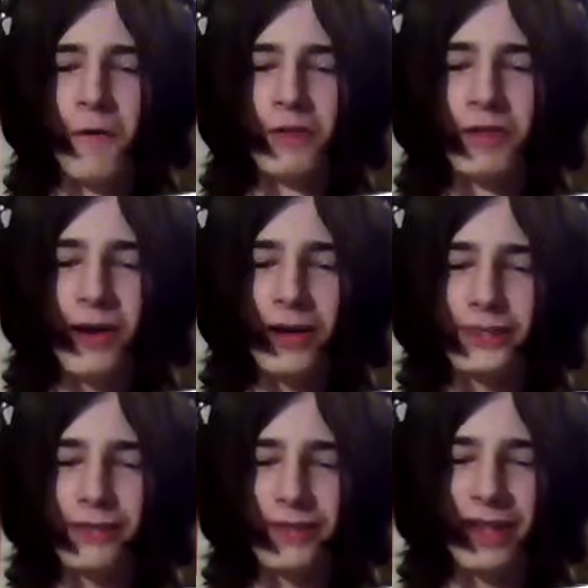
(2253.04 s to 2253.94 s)
They
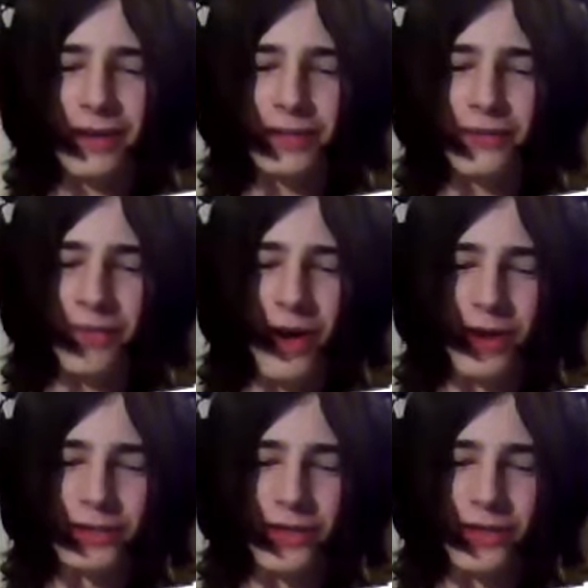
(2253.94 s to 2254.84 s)
asked for my
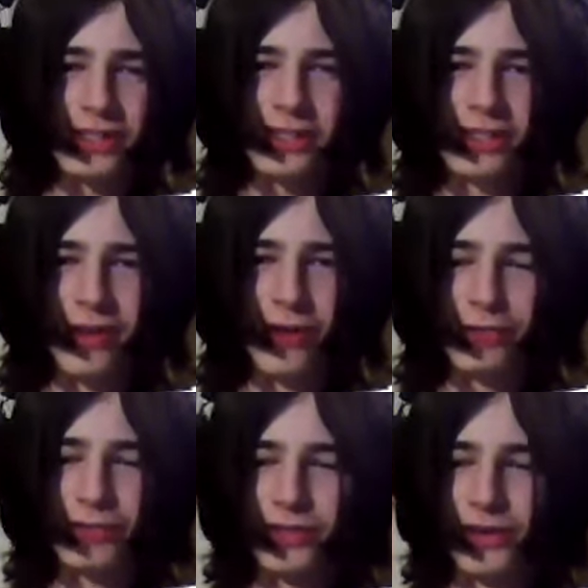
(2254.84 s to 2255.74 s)
address, and then off
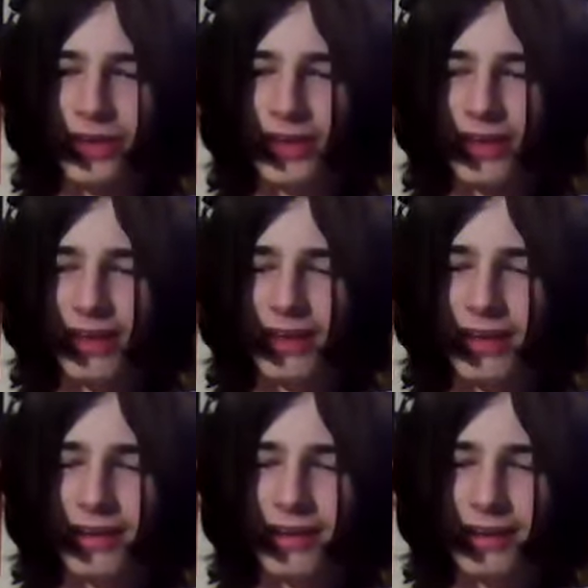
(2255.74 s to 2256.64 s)
was like,
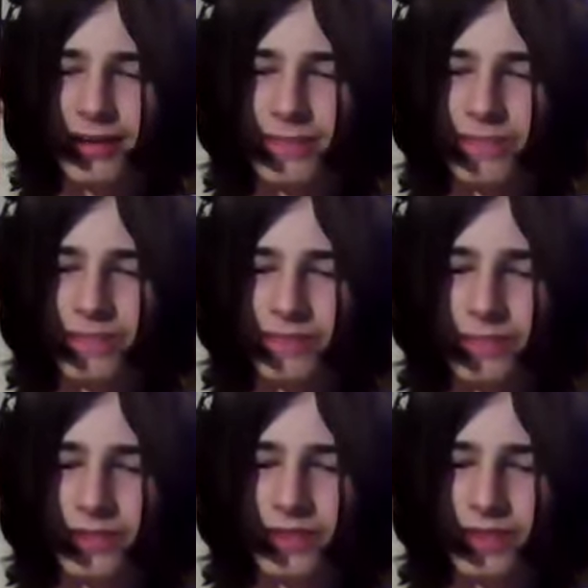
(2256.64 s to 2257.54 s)

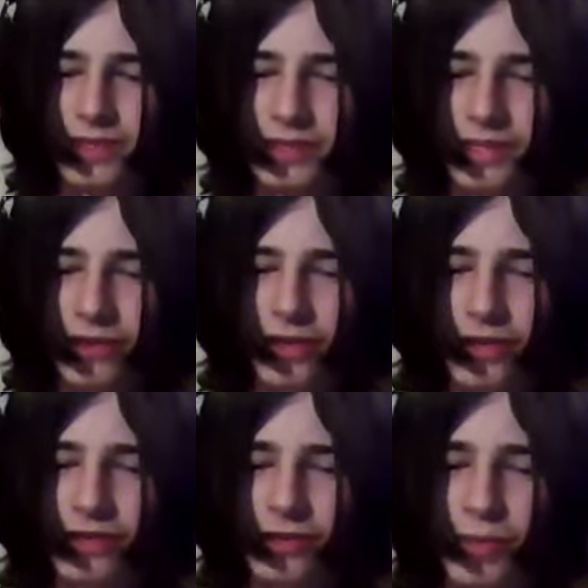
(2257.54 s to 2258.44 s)
they said, oh yeah,
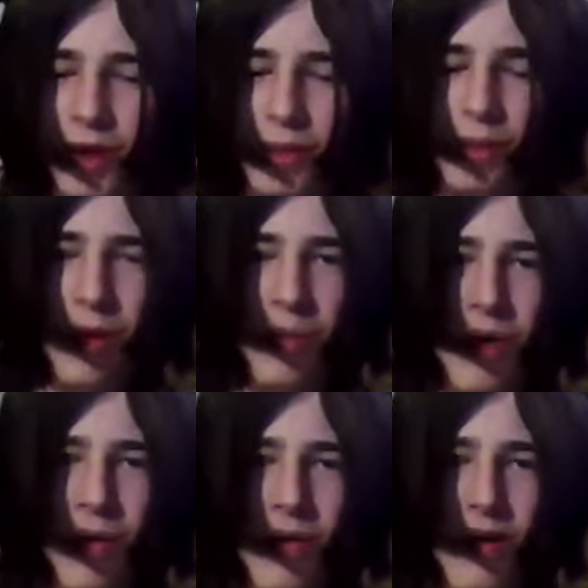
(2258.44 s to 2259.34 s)
you can pay by
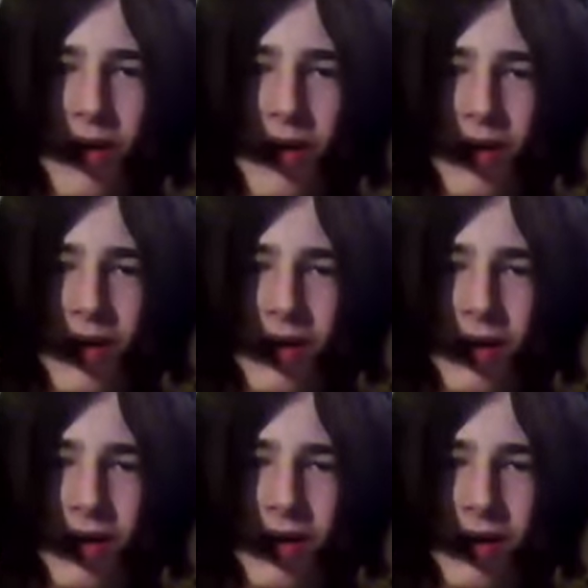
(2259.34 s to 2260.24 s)
PayPal,
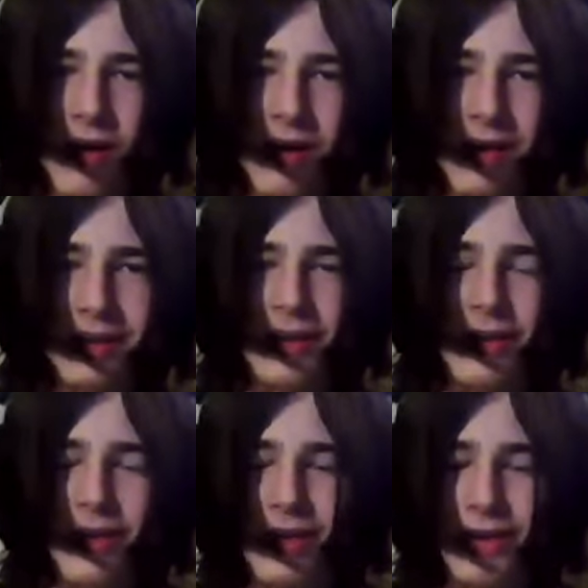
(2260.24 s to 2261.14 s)
and then
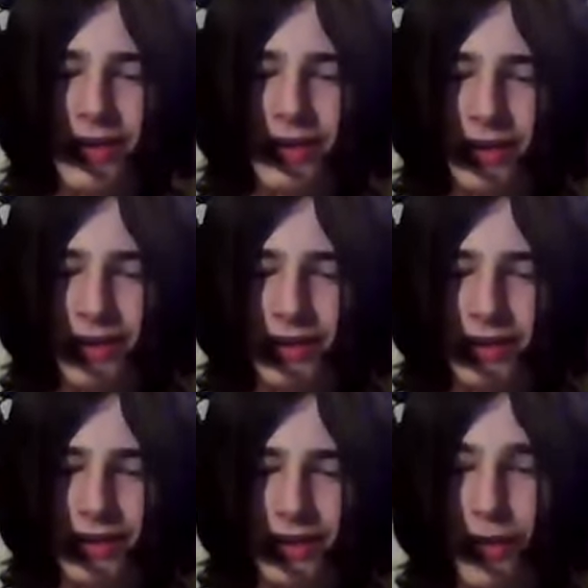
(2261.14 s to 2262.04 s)
I
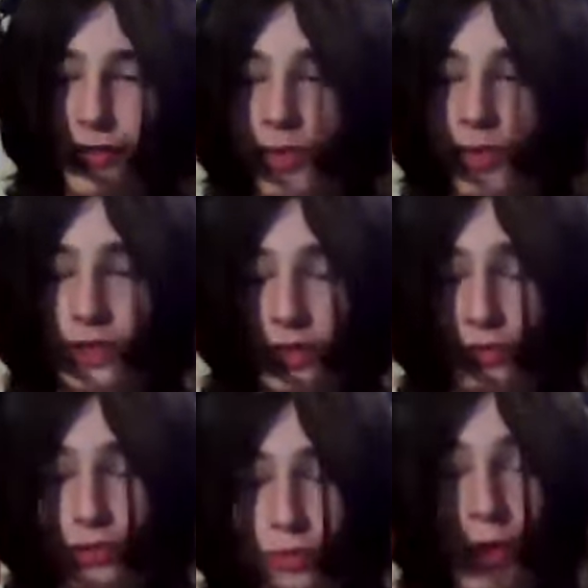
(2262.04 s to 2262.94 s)
gave them my address,
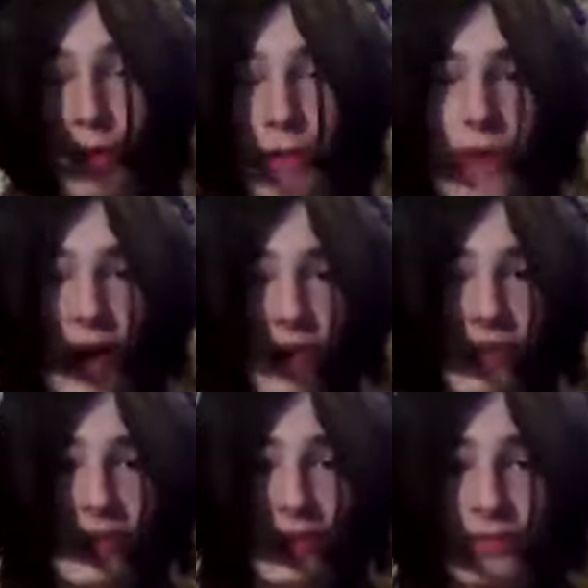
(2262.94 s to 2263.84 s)
which is probably a bad
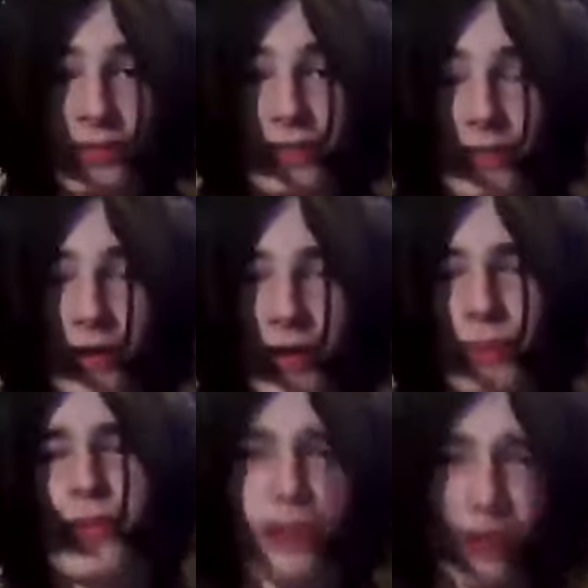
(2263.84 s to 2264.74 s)
idea, thinking about it,
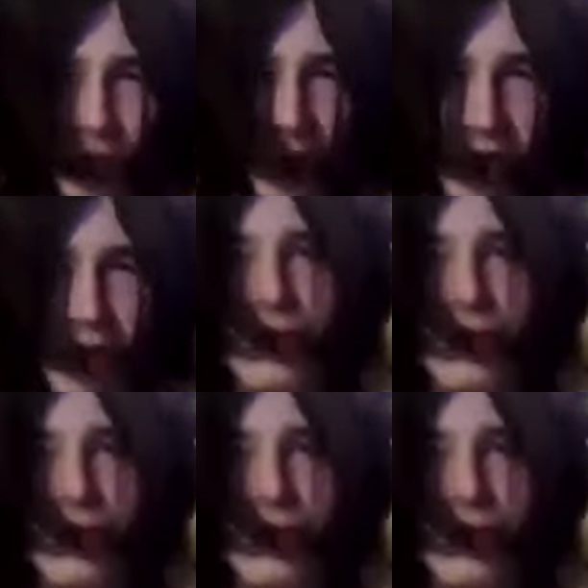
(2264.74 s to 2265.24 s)
but they're in America.